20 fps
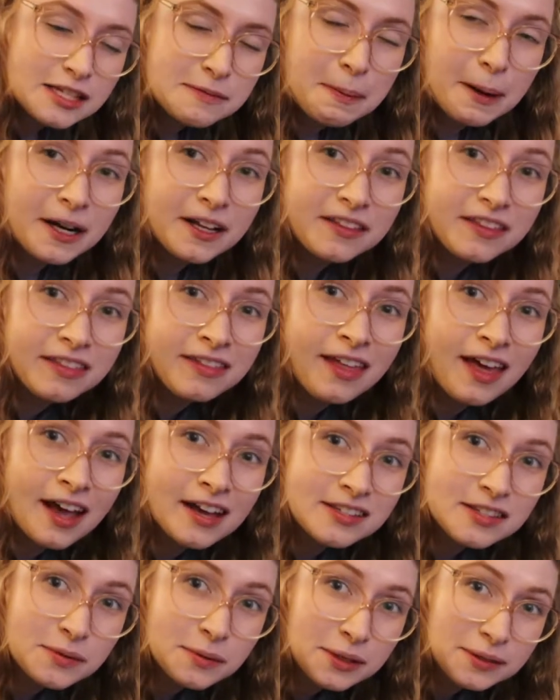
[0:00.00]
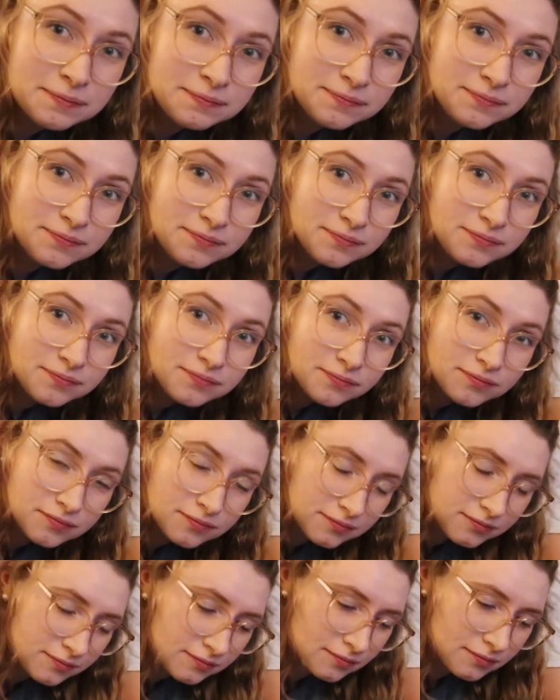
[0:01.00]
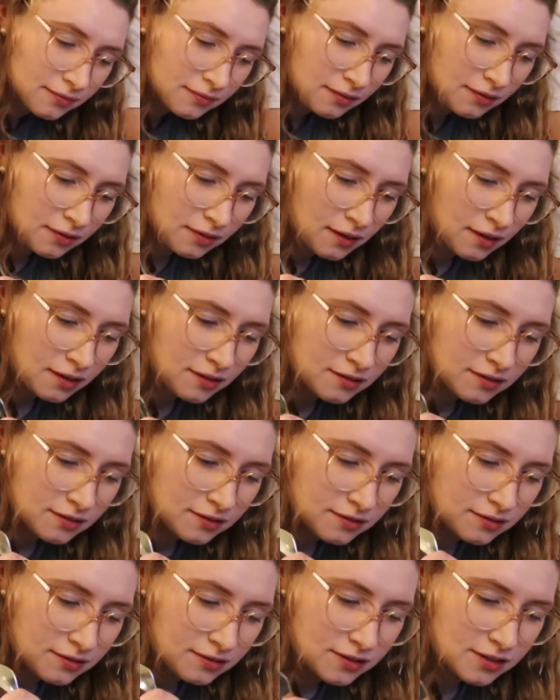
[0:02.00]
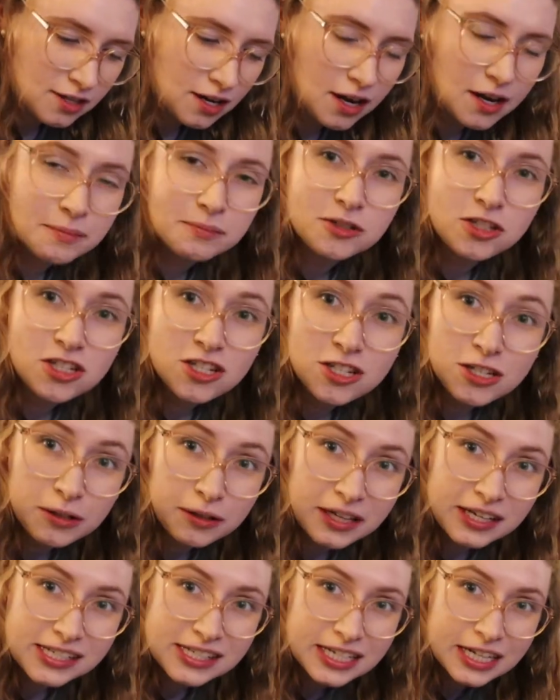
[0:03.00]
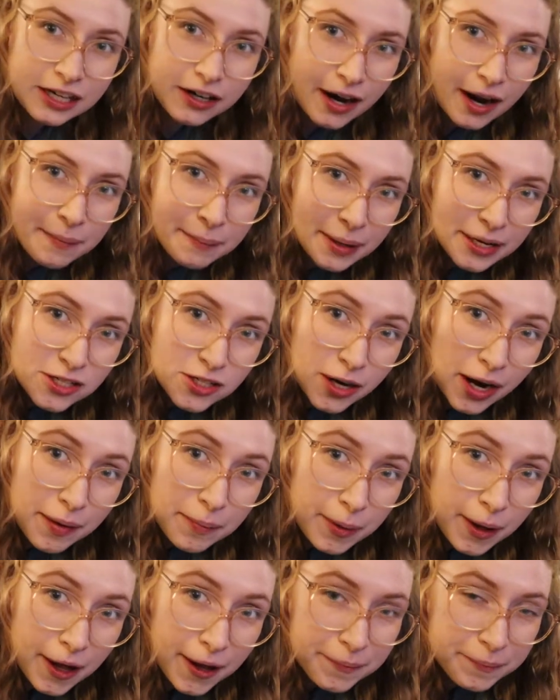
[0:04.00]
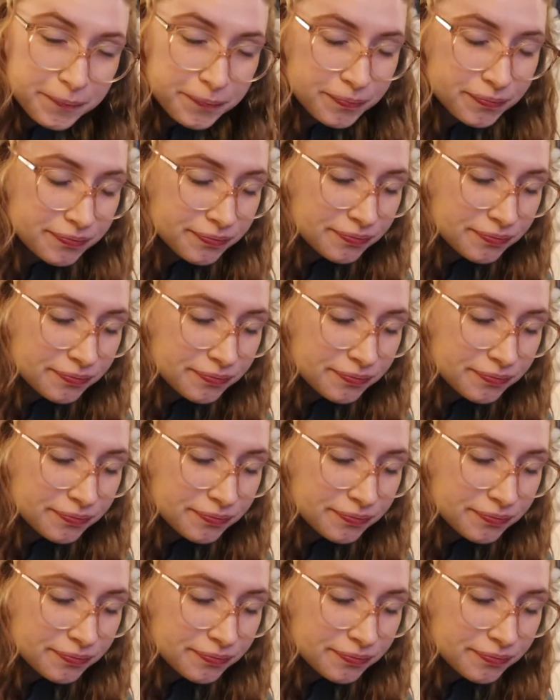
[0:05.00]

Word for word: it's better than the last one? Yeah, for sure. I think it's great. Sorry, I'm just too lazy to grab my tripod.